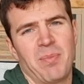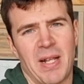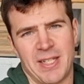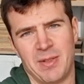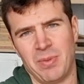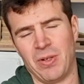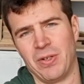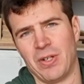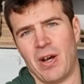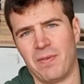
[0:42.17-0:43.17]

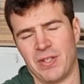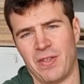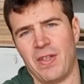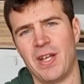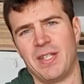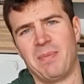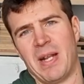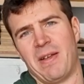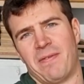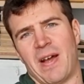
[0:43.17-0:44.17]
plasterboard offers a
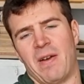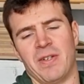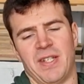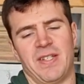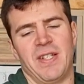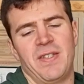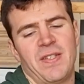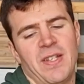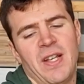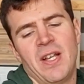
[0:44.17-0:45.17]
30-minute fire
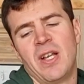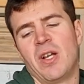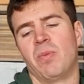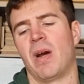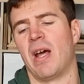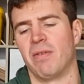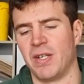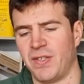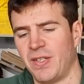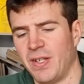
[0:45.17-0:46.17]
resistance,
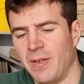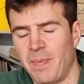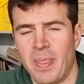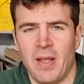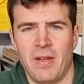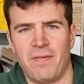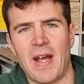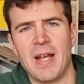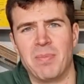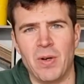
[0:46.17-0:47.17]
whereas
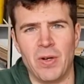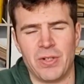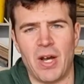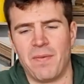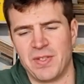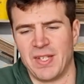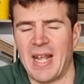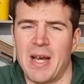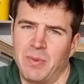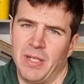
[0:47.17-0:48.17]
fireboard offers an
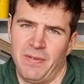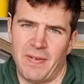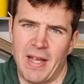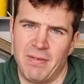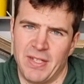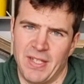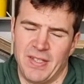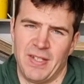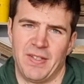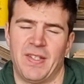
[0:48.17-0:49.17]
hour fire
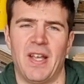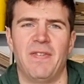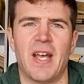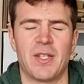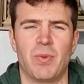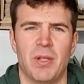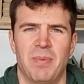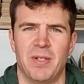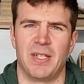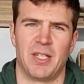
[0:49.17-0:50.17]
resistance, and that's what the
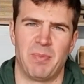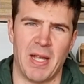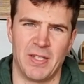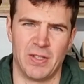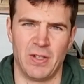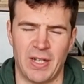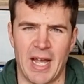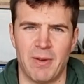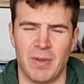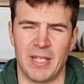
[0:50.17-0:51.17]
building inspectors look
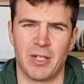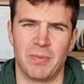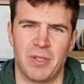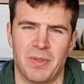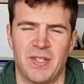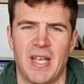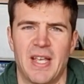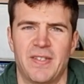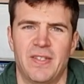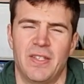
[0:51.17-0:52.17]
at when they come to
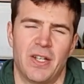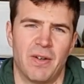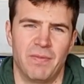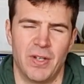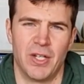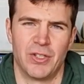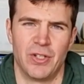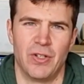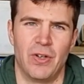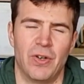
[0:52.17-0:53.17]
assess your
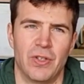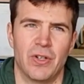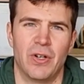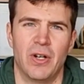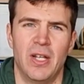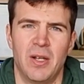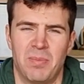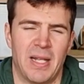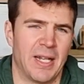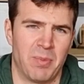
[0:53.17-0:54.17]
conversion or your
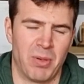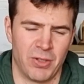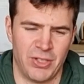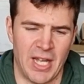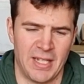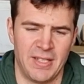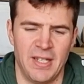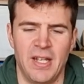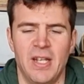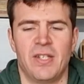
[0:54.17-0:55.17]
planned project.
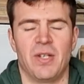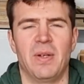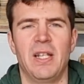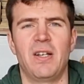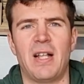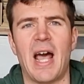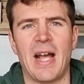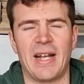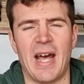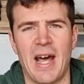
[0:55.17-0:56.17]
So a little
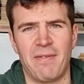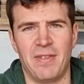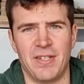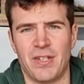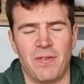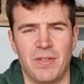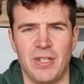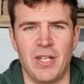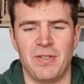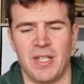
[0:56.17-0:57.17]
hack I have that's
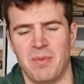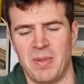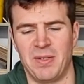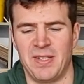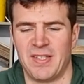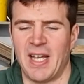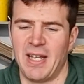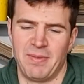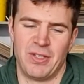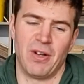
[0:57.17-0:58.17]
often used in a building
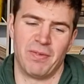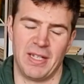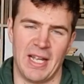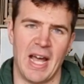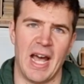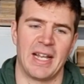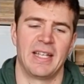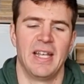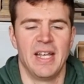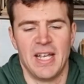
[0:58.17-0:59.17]
site, it's not really a
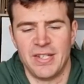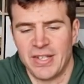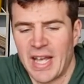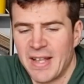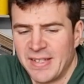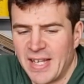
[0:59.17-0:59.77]
hack, is you can